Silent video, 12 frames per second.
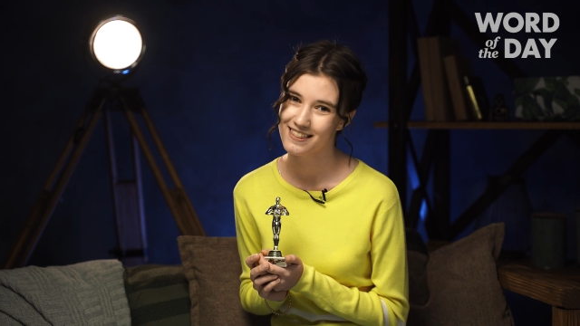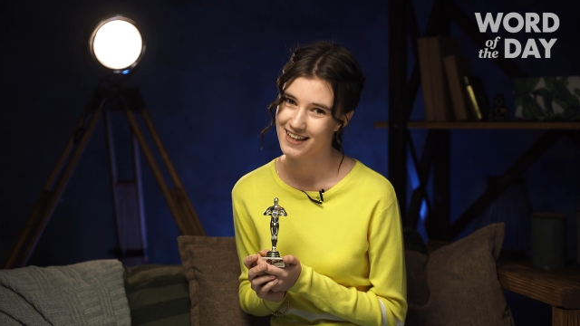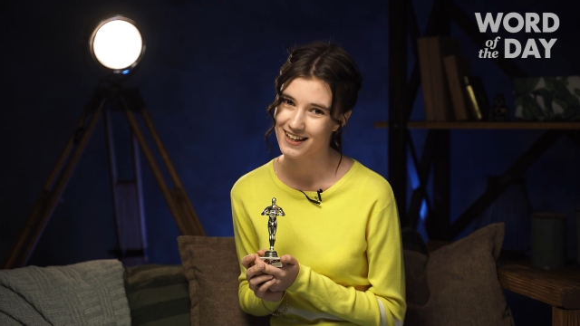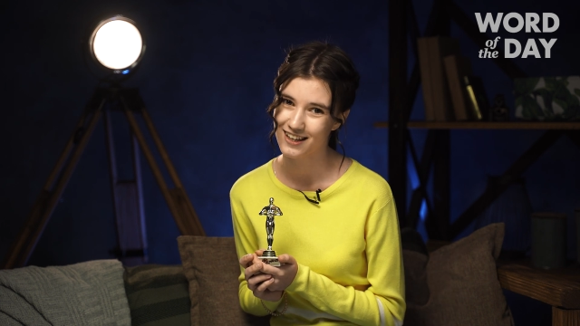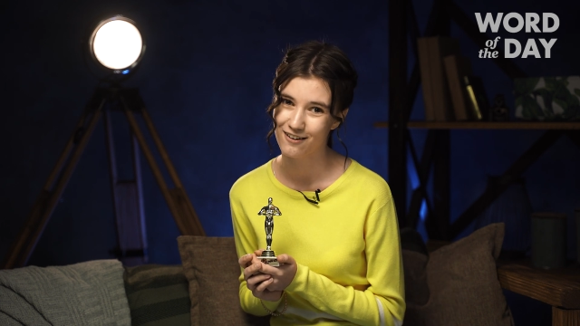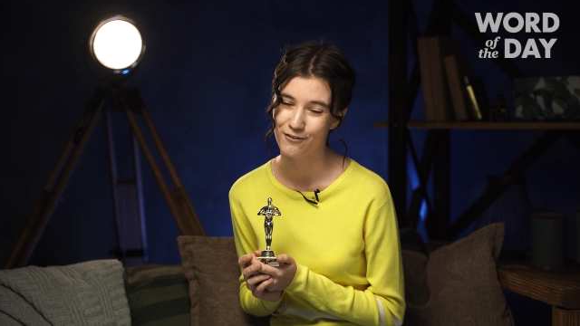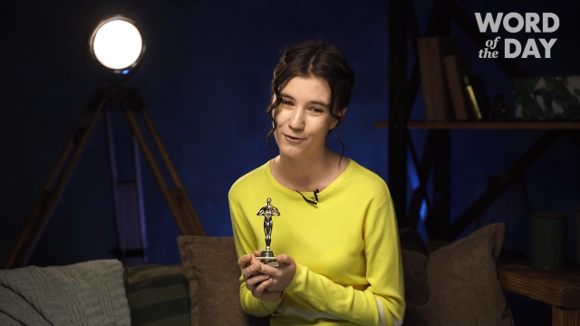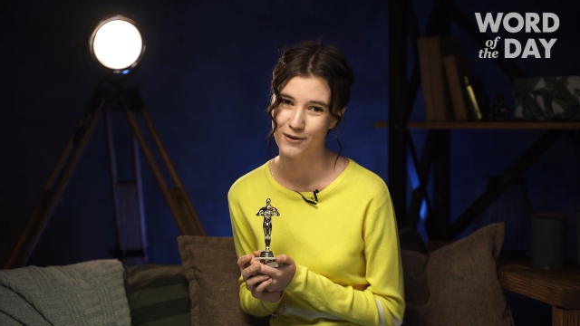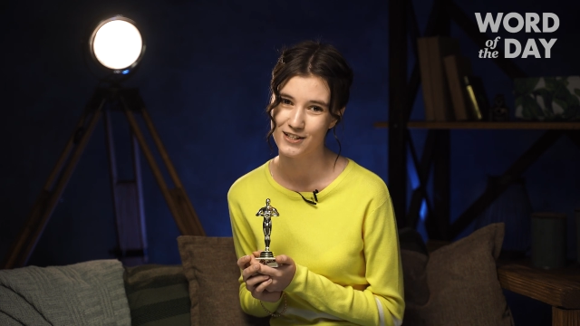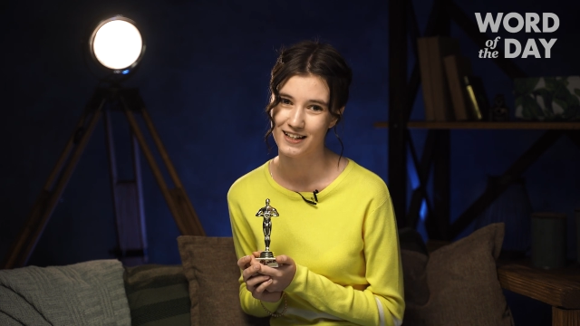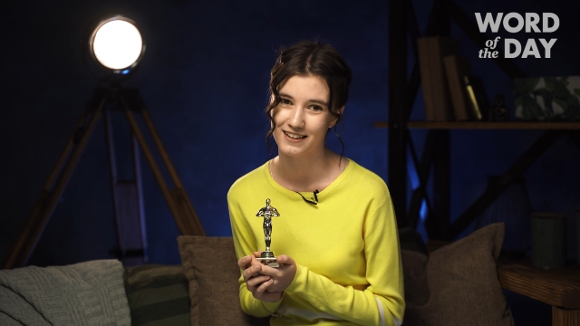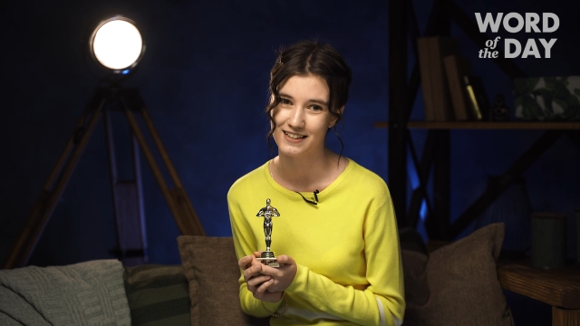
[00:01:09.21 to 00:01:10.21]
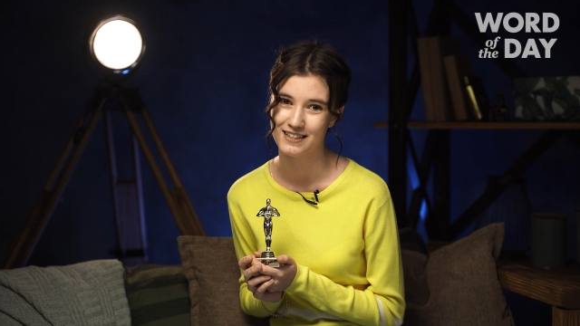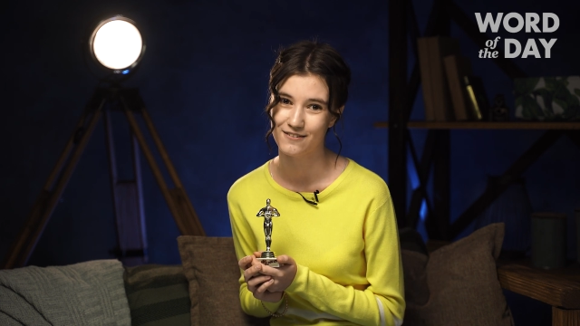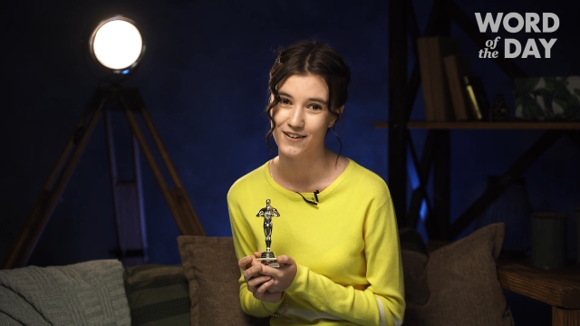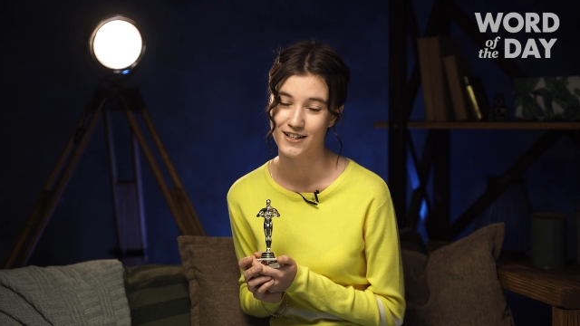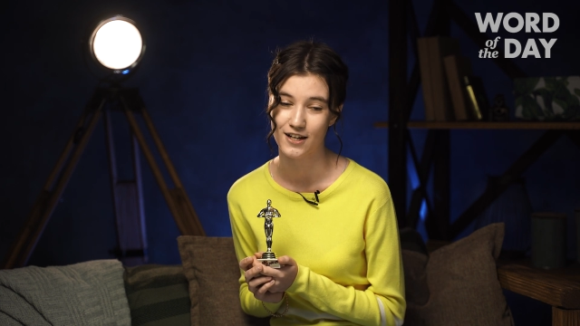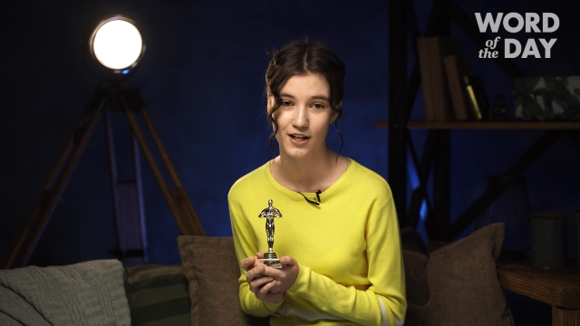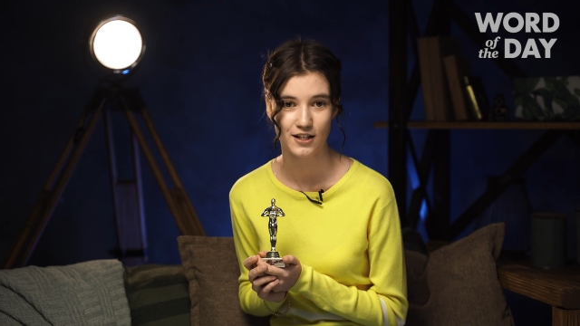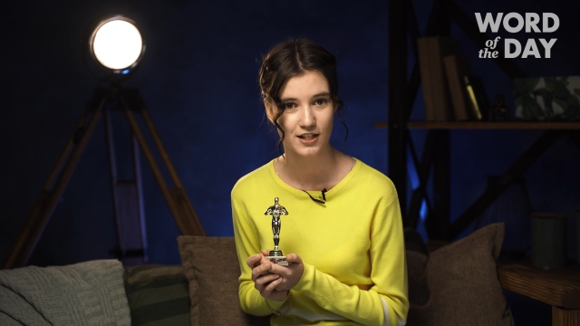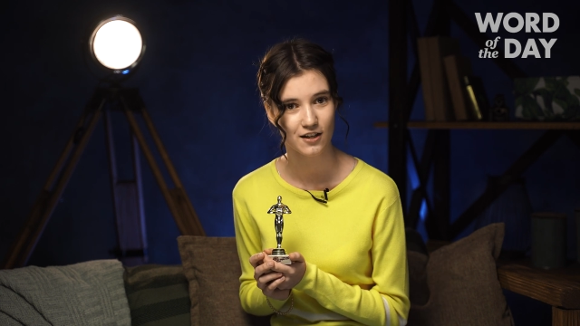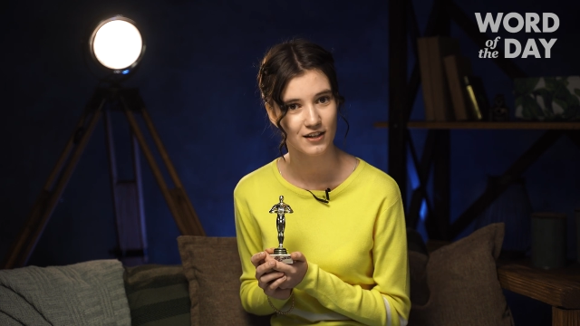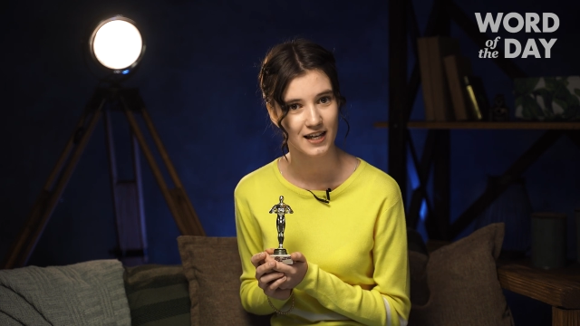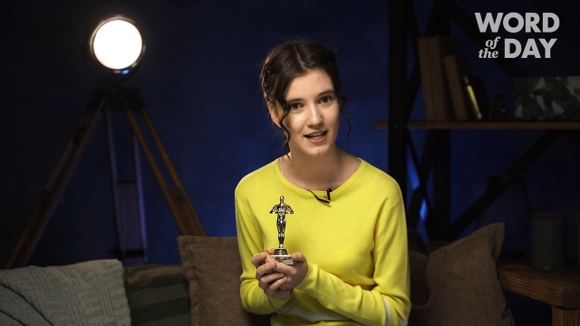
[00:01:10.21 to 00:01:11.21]
Thank you for watching this video.
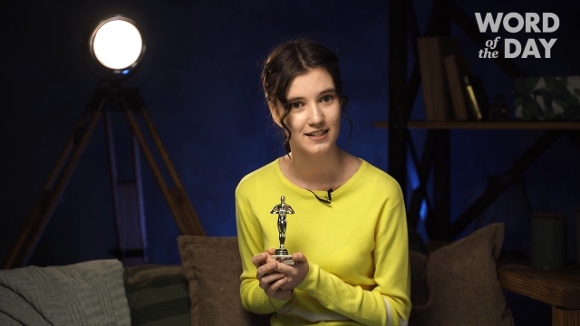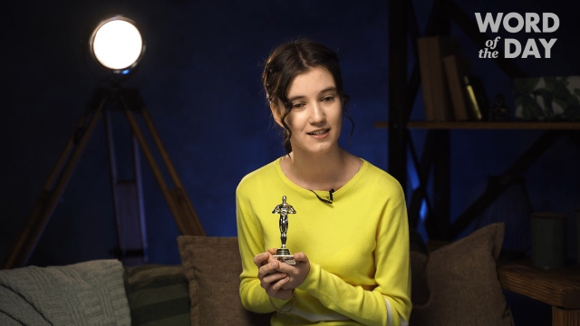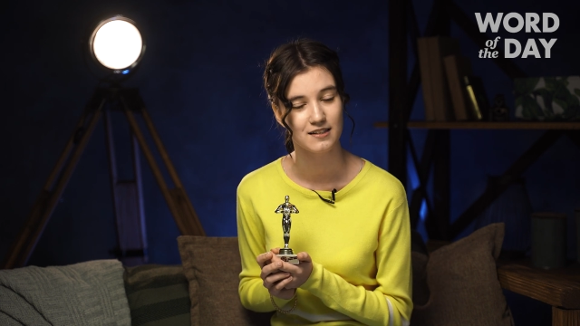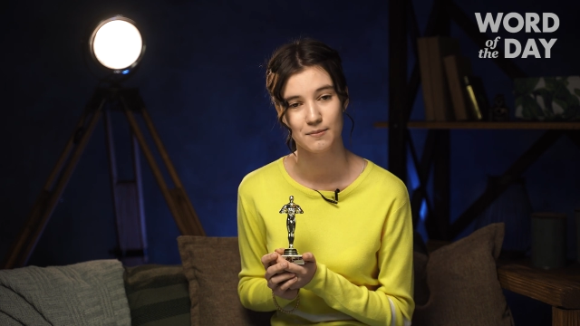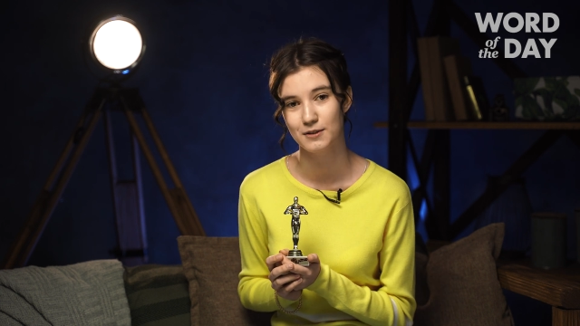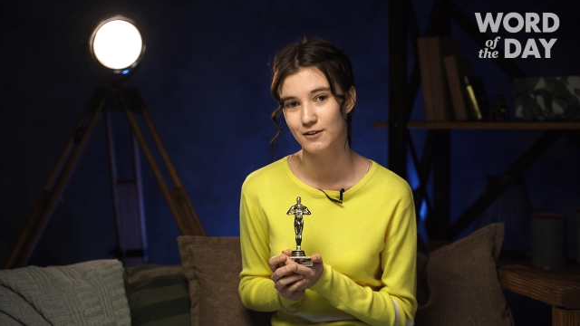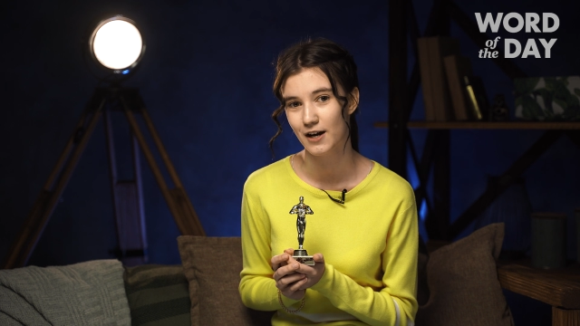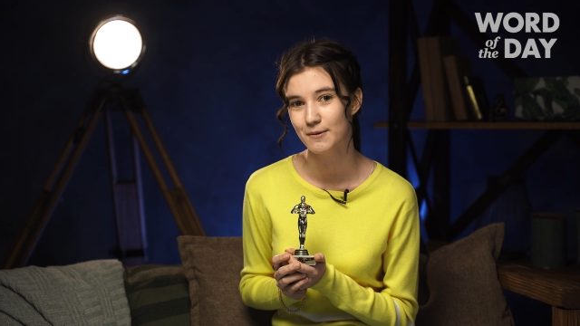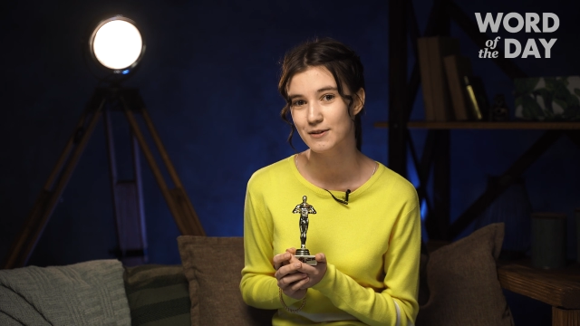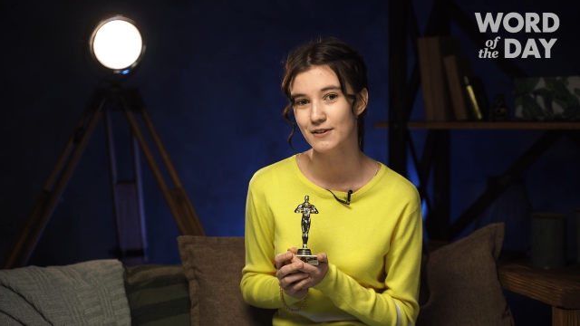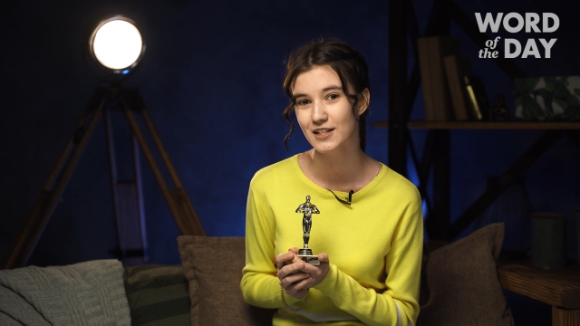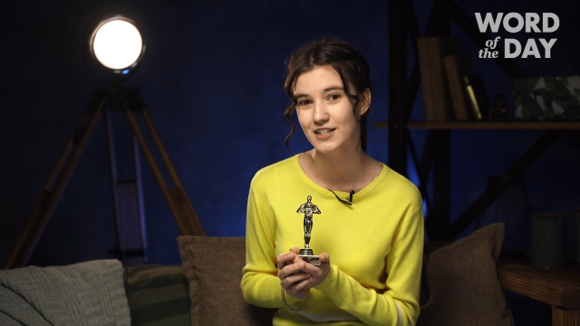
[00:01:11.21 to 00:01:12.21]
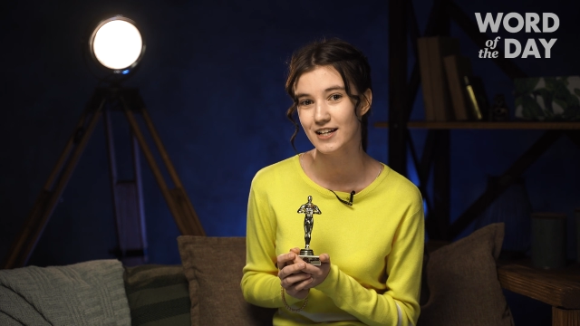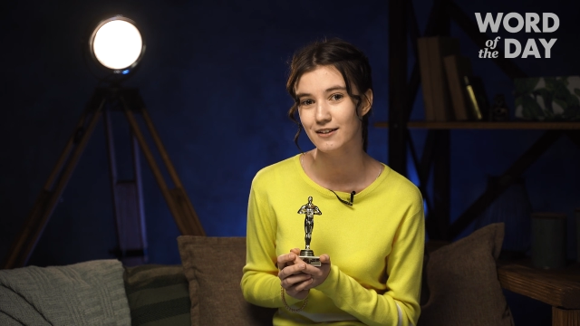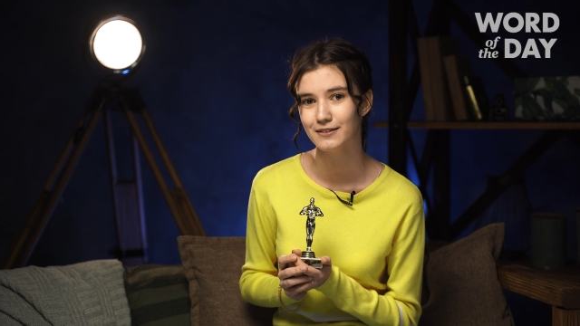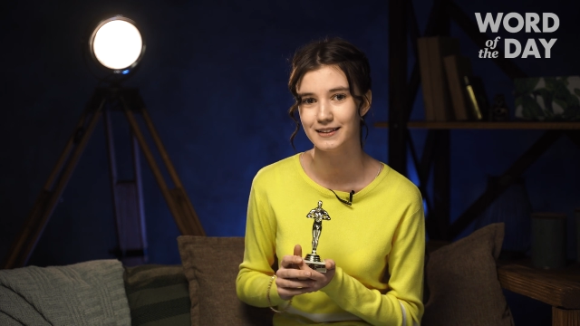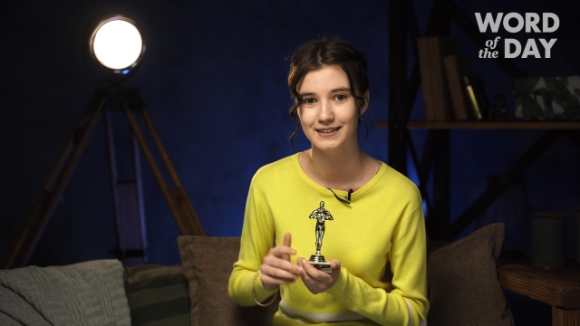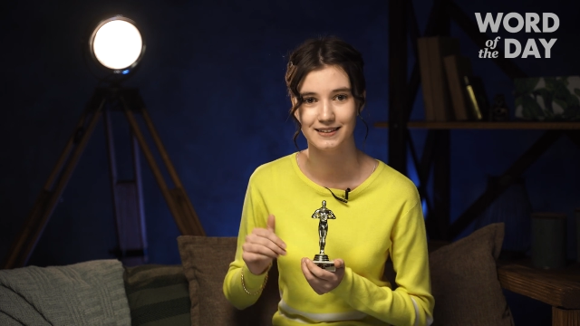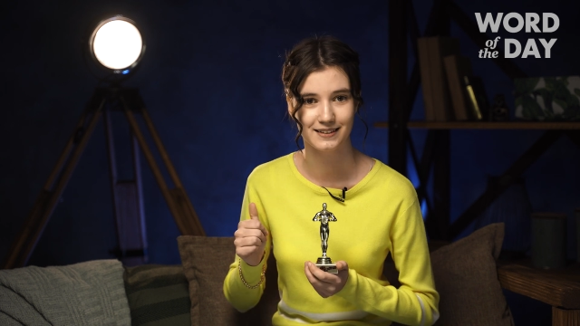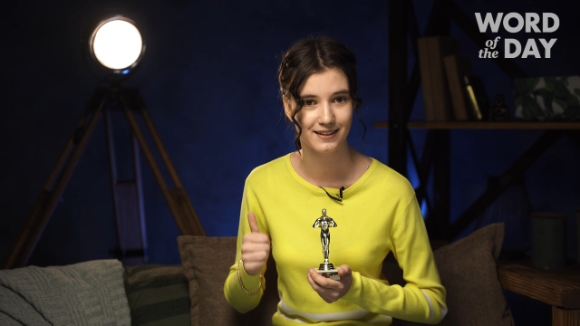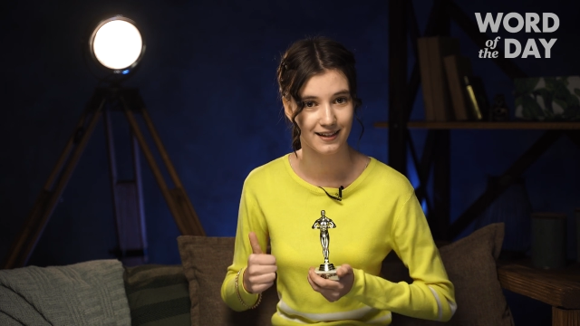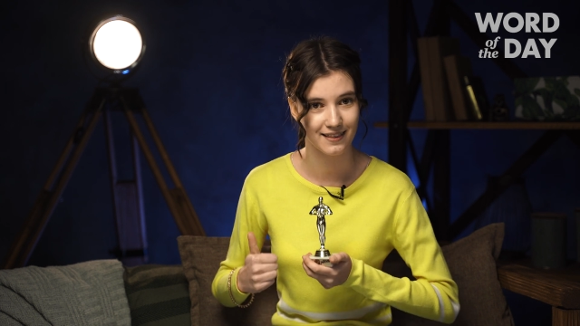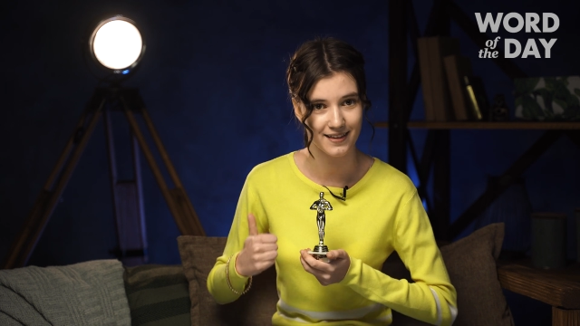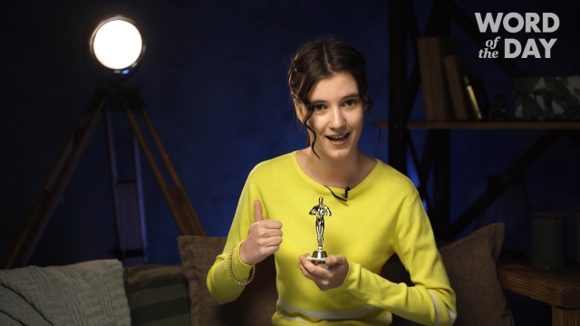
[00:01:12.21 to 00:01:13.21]
Don't forget to subscribe to our channel and
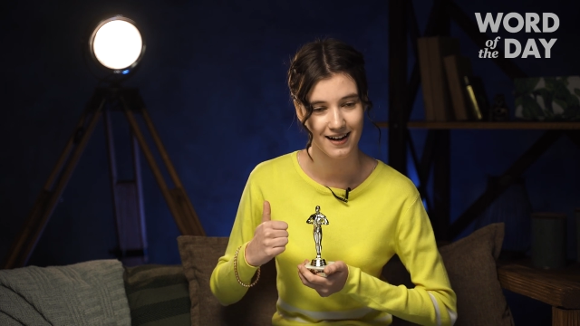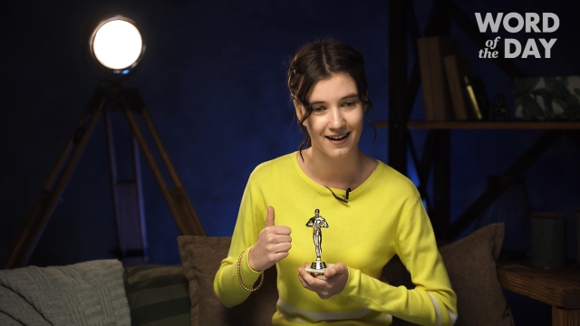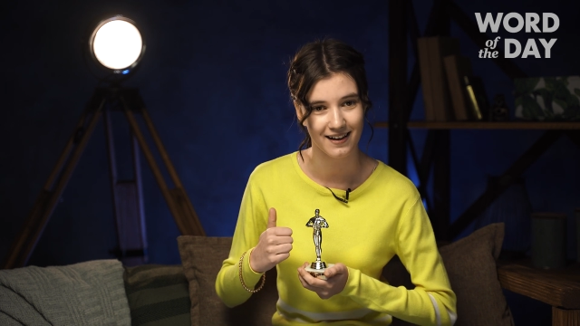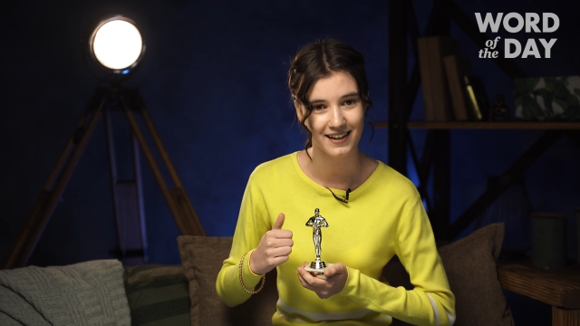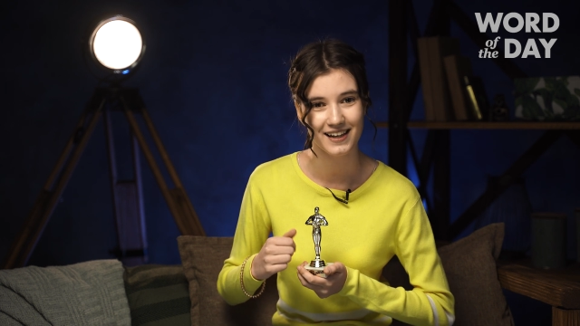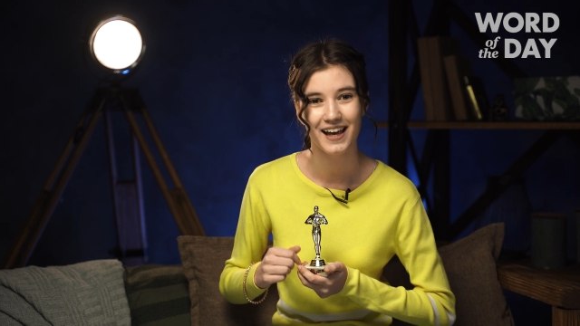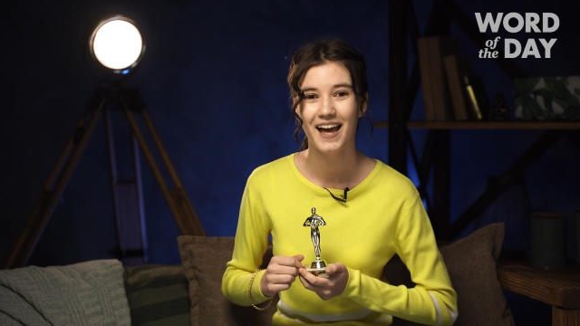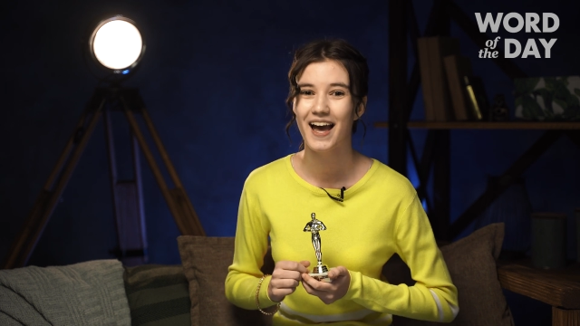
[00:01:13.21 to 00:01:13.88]
hit that like,